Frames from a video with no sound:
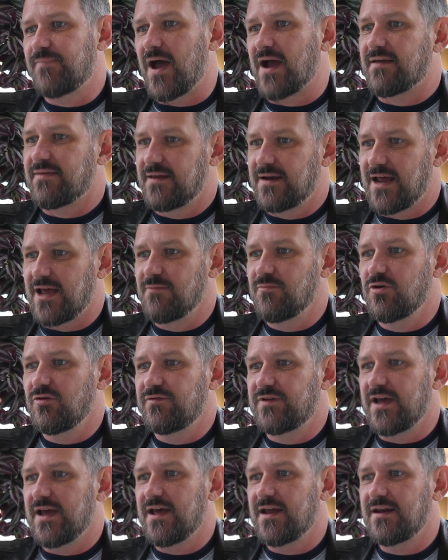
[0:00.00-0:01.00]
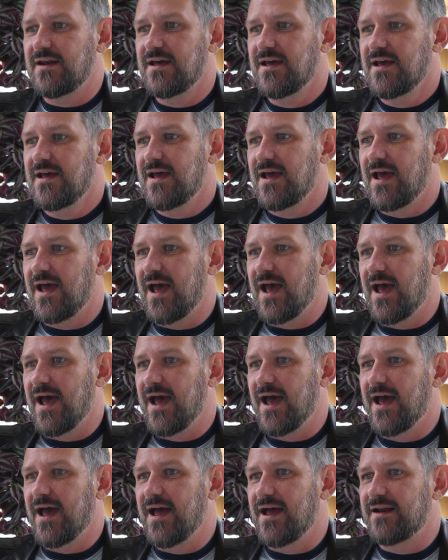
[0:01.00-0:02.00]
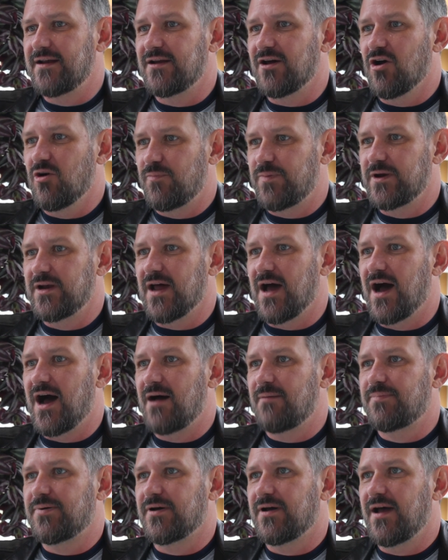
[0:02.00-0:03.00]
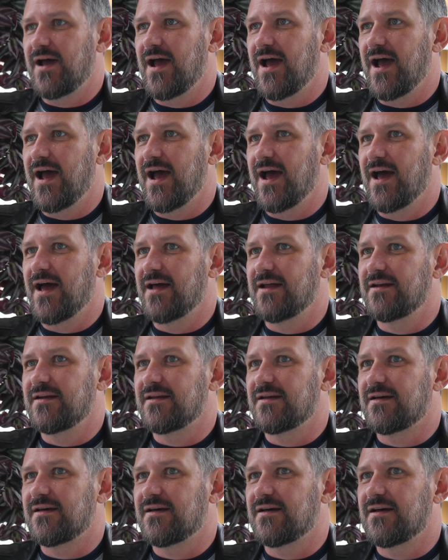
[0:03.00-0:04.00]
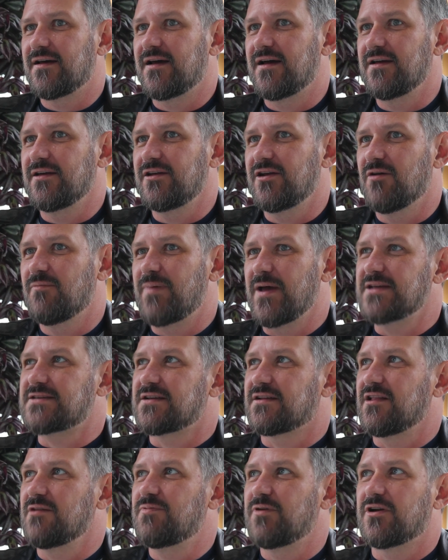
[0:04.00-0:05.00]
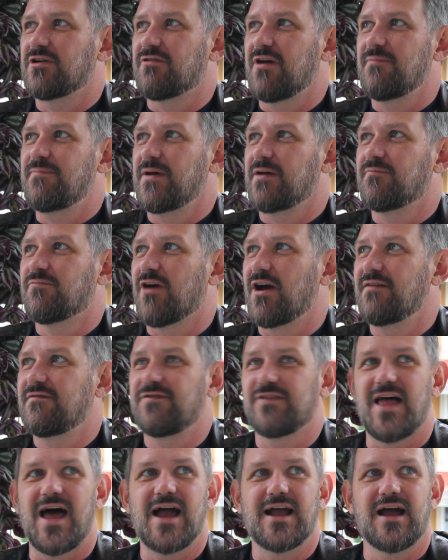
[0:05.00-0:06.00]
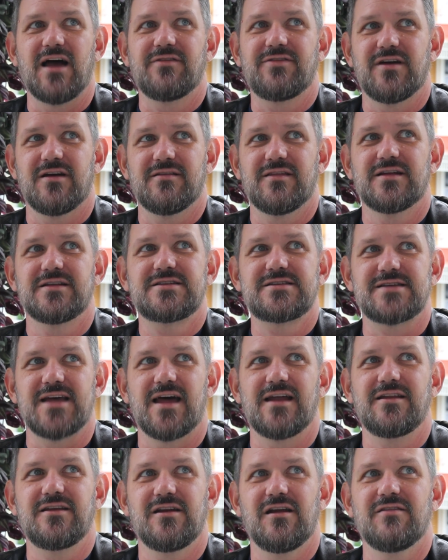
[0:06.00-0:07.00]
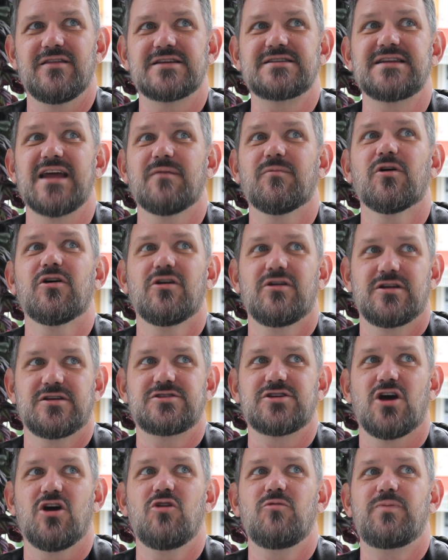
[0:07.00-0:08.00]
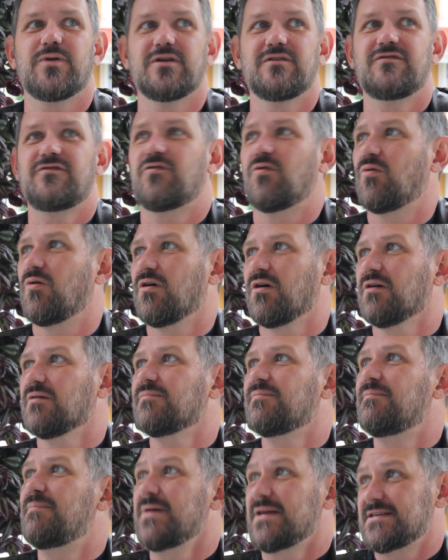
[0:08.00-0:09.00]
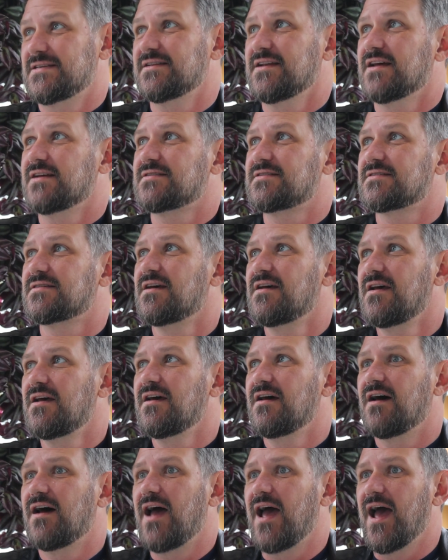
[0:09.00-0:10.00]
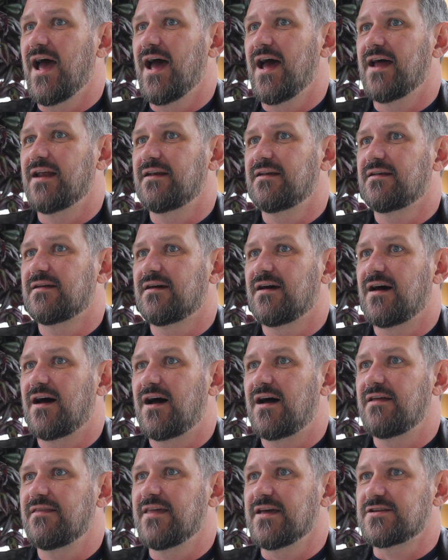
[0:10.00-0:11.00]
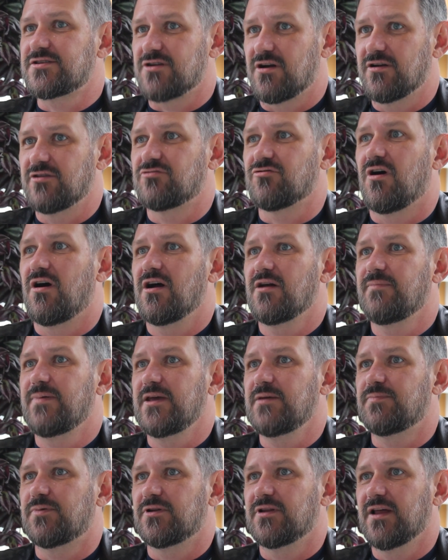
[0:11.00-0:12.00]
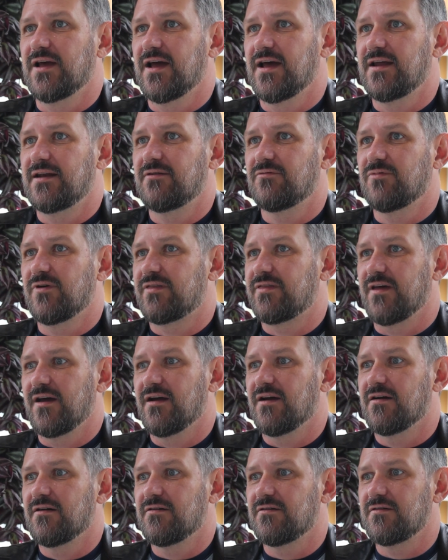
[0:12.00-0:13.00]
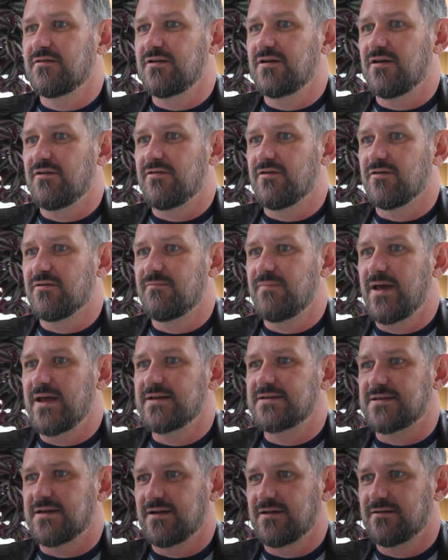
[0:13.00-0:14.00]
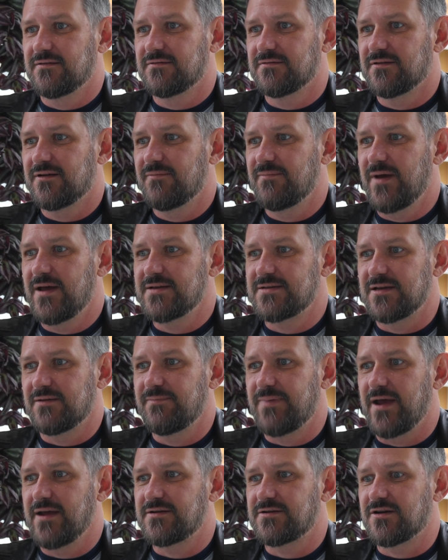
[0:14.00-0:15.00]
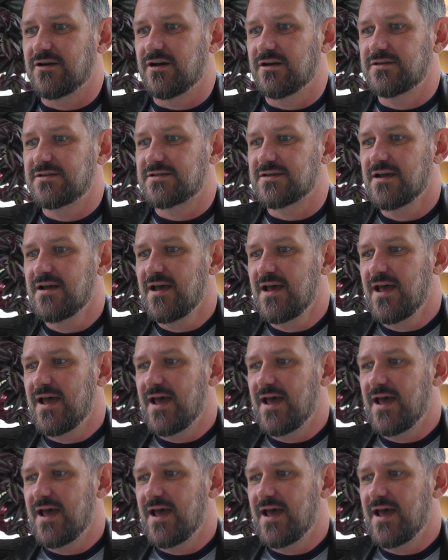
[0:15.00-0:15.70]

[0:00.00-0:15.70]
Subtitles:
Back in the day, moved in and opened up, and basically put a great big bright flag out there that said, this neighborhood is open for business. And they started drawing people in with their amazing baked goods,